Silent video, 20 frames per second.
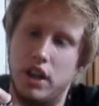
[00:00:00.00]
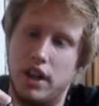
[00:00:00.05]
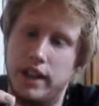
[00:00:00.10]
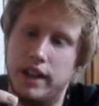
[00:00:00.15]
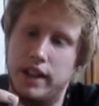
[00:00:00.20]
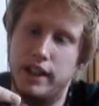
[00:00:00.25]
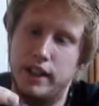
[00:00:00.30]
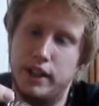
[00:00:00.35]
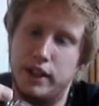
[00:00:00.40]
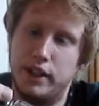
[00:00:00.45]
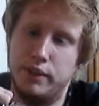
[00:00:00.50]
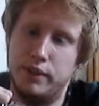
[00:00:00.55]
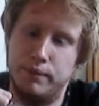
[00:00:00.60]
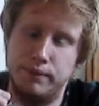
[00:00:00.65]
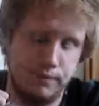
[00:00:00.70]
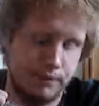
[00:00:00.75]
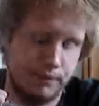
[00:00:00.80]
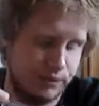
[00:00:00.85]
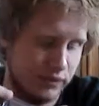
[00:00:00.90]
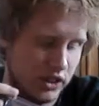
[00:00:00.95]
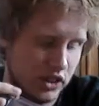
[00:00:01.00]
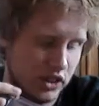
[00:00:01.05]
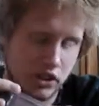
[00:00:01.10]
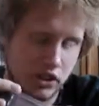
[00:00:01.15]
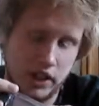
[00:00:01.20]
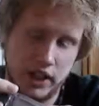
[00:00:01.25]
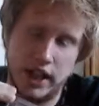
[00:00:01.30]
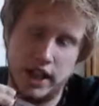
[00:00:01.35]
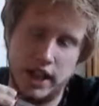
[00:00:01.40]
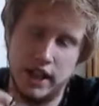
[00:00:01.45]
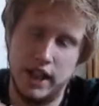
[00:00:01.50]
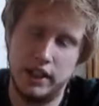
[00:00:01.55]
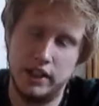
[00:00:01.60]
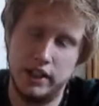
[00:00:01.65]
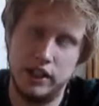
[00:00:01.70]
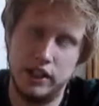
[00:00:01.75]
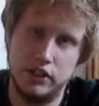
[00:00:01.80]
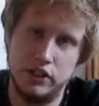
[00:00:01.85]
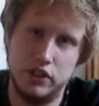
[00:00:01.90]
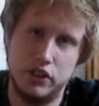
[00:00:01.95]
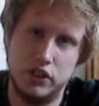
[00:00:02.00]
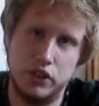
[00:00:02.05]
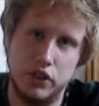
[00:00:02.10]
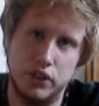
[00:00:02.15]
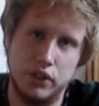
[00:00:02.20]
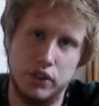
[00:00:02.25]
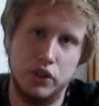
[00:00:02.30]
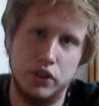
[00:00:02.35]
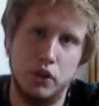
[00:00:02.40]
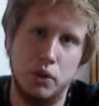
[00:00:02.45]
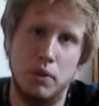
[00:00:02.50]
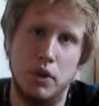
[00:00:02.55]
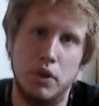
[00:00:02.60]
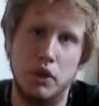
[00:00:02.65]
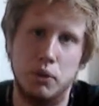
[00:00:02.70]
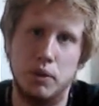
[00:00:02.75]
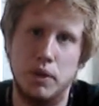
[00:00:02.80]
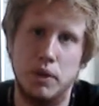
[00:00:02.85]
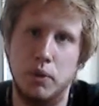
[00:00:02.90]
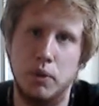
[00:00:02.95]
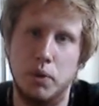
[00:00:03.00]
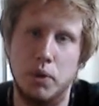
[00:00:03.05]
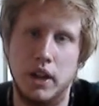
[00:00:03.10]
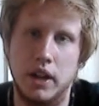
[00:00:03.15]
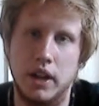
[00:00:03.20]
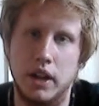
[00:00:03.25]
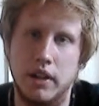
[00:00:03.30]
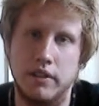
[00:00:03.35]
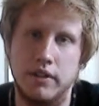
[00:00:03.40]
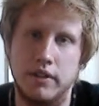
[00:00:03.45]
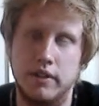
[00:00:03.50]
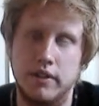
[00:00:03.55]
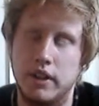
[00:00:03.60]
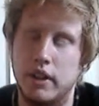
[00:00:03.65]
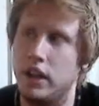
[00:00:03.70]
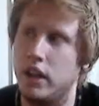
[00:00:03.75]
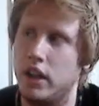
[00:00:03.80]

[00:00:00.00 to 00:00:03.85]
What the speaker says: So yeah, that should sort of suit most people well enough.